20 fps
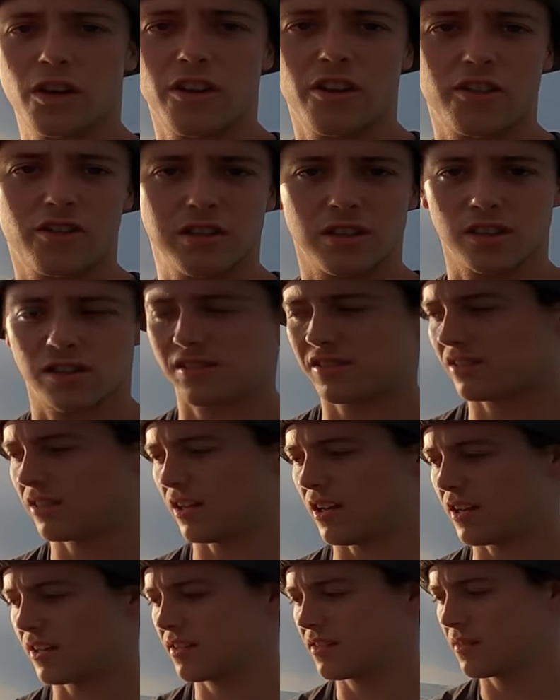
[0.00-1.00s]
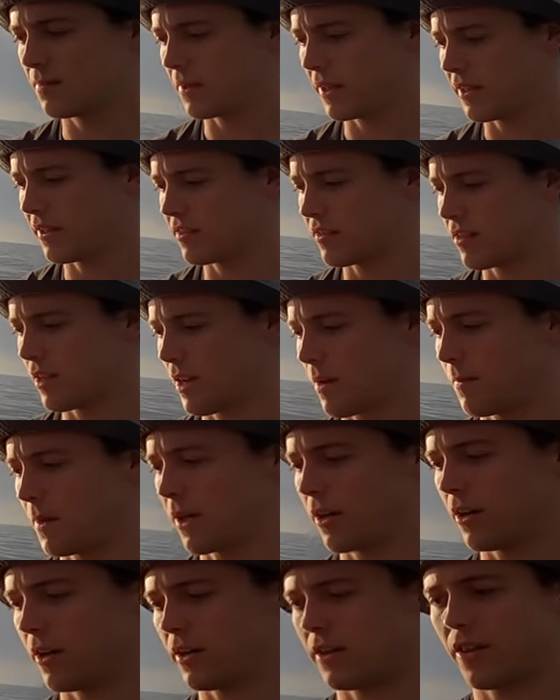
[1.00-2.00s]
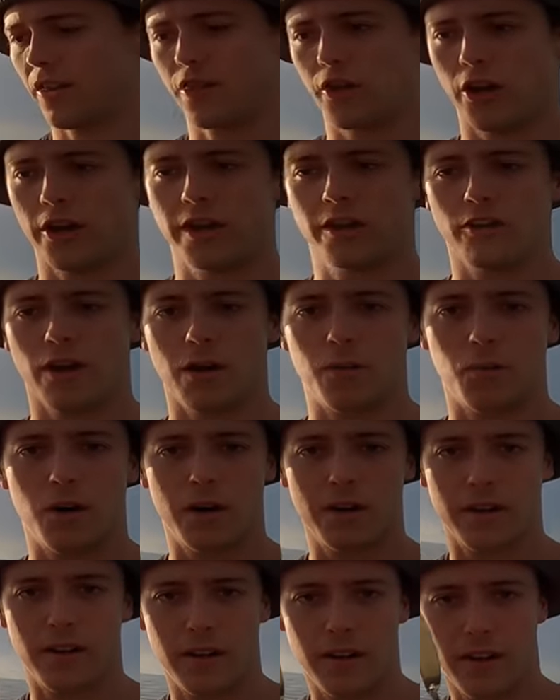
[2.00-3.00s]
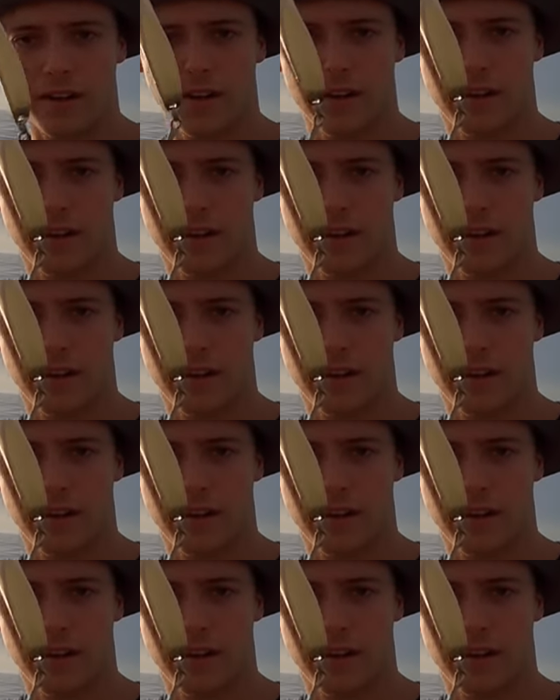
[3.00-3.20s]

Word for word: one of those little slugs, but this time I got 30 gram one,